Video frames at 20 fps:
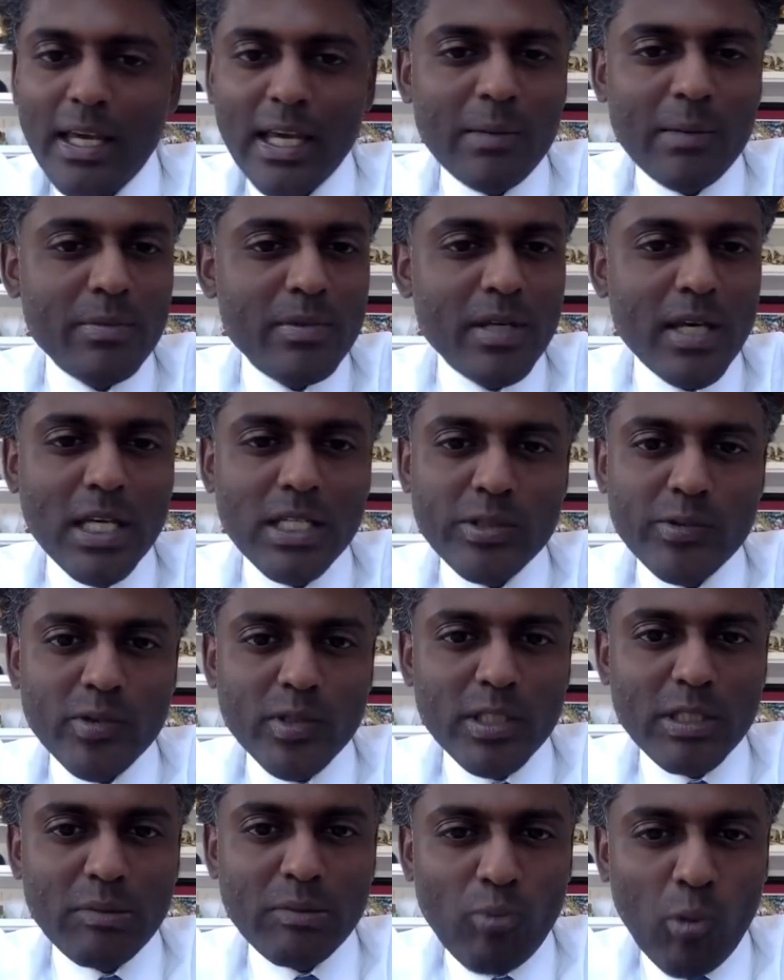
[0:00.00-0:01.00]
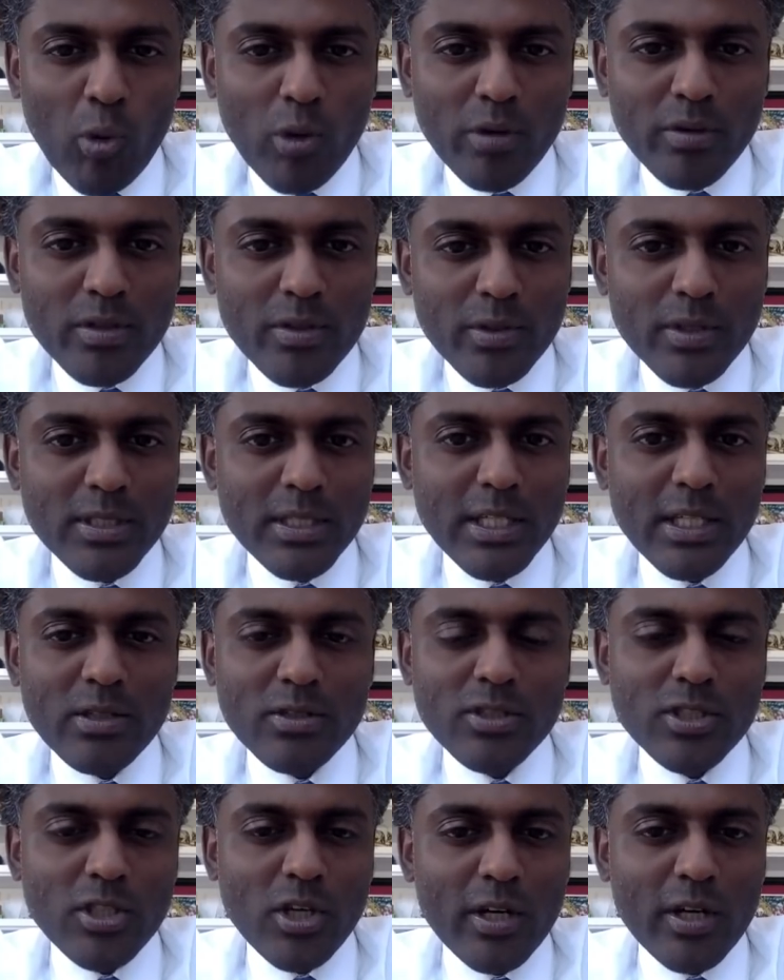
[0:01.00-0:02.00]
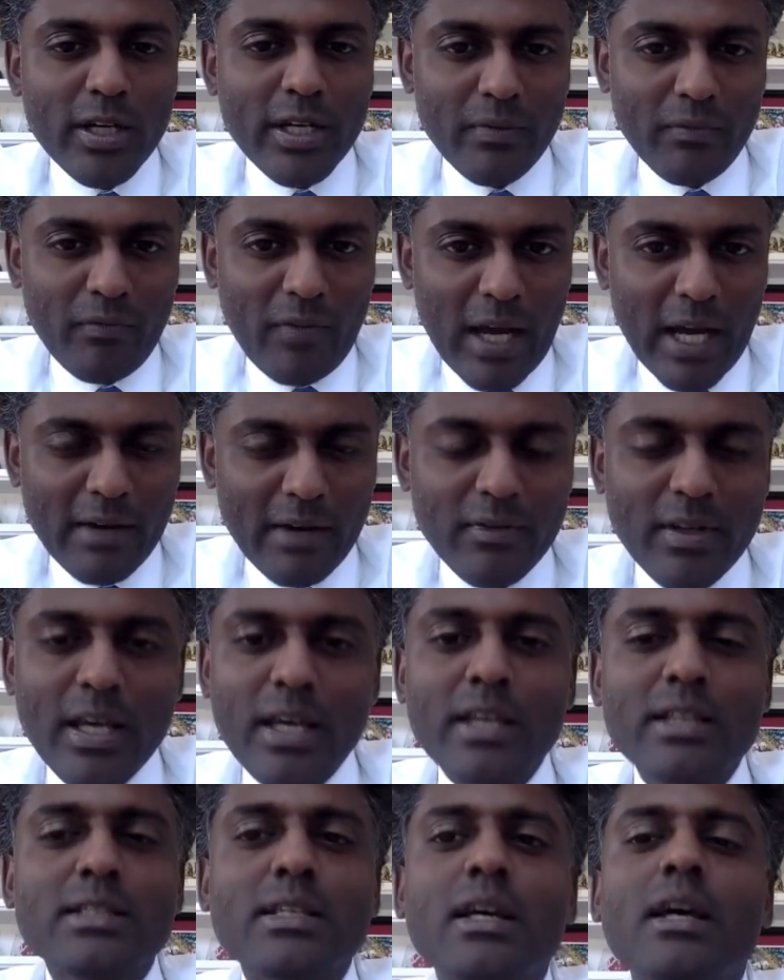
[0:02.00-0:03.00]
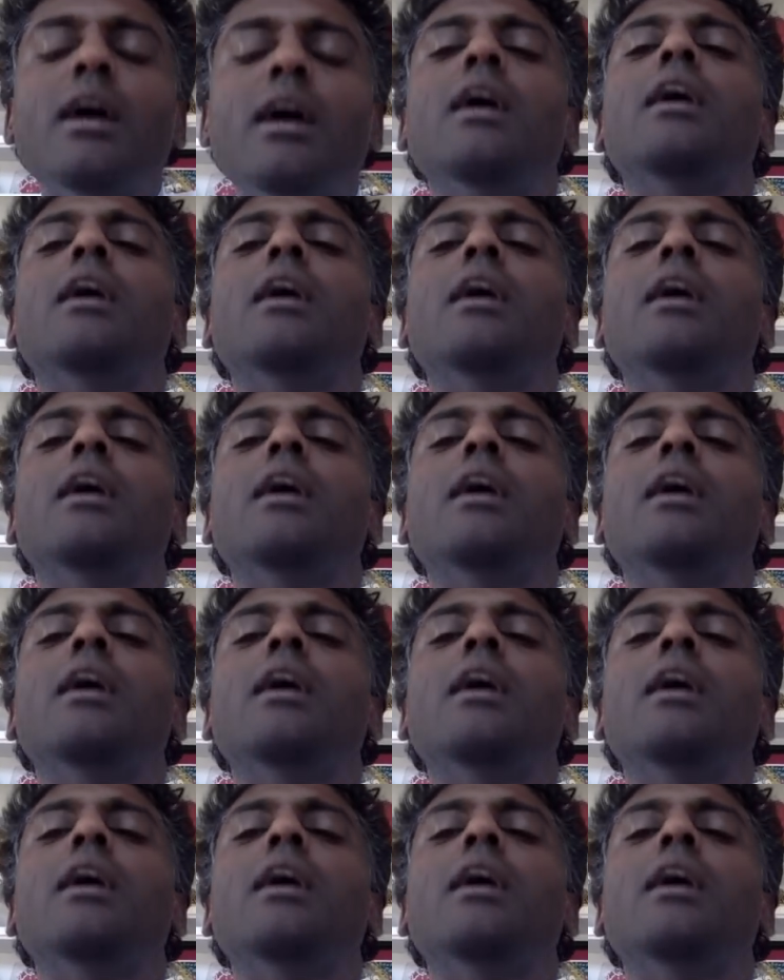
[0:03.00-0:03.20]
NBA is really important to us. It'll start in 5 days.